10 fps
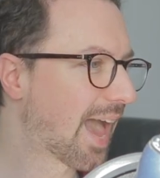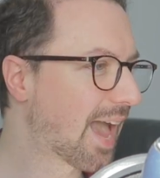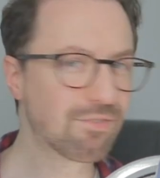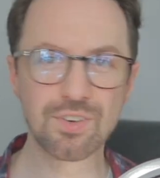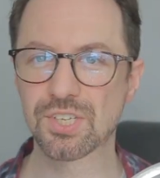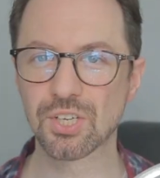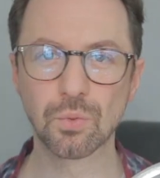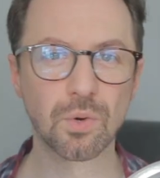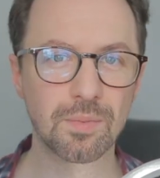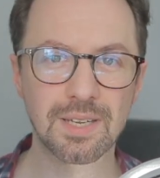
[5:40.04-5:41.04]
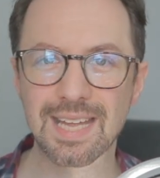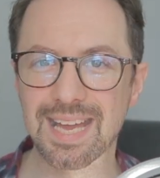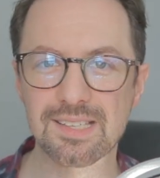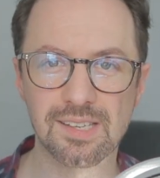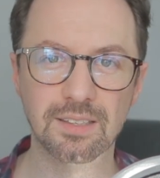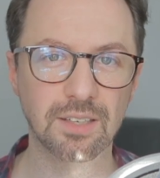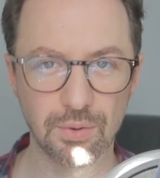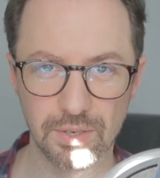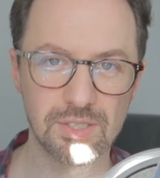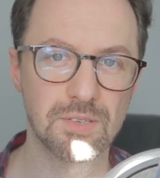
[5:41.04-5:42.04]
every single woman isn't
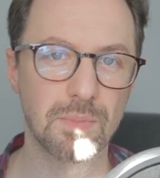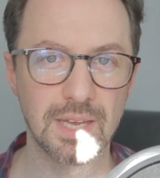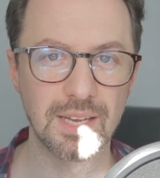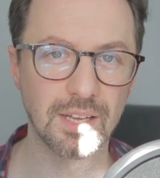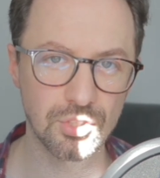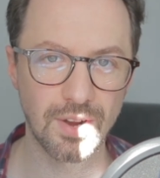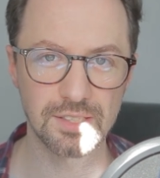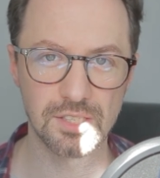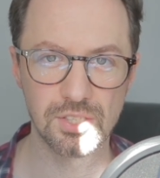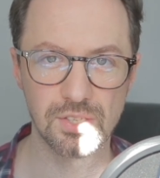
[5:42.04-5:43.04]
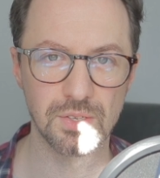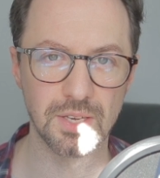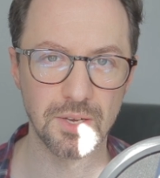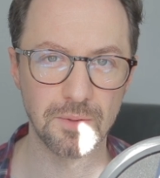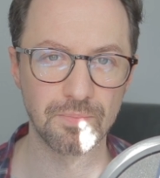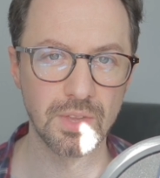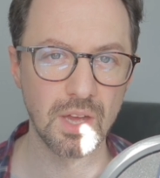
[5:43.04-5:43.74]
going to be attracted to you.